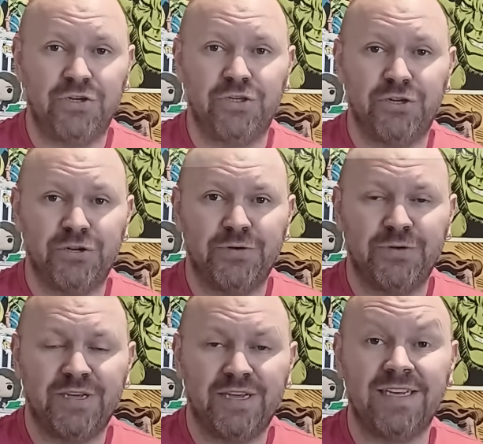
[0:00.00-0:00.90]
you to
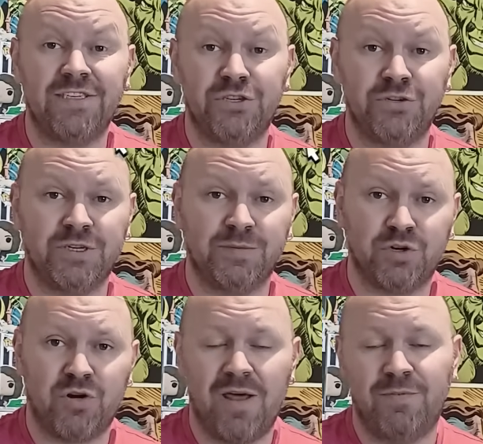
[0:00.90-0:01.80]
do is to
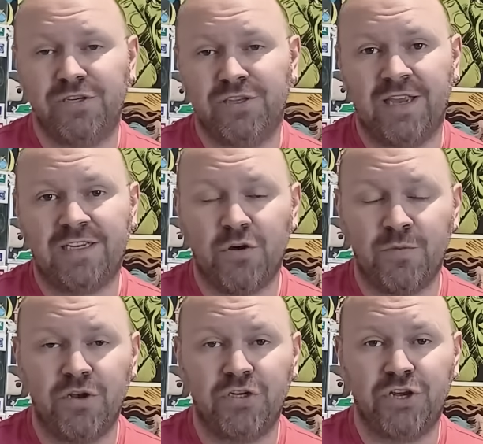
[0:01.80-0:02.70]
subscribe to that
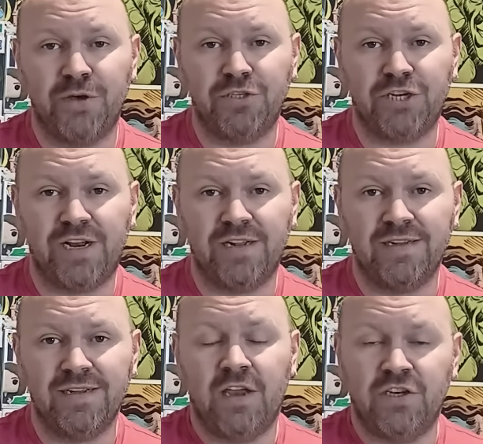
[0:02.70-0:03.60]
Computer Terms channel
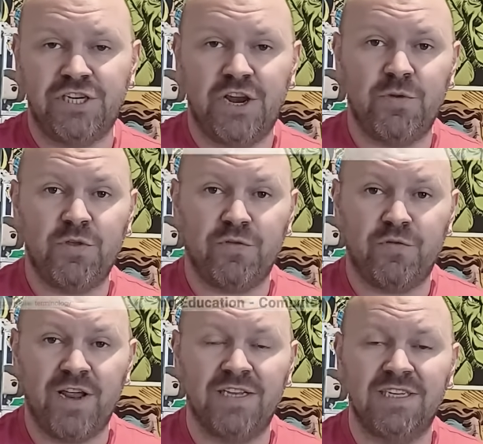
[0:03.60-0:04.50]
and share with your
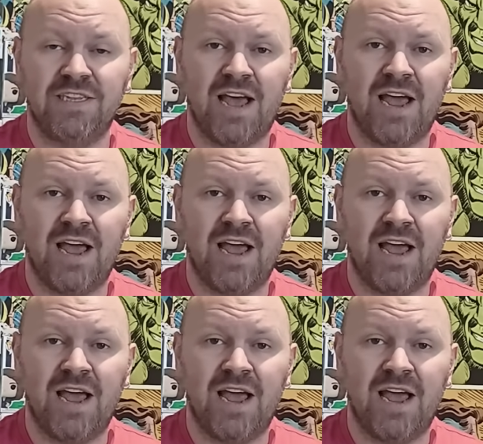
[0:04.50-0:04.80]
friends in the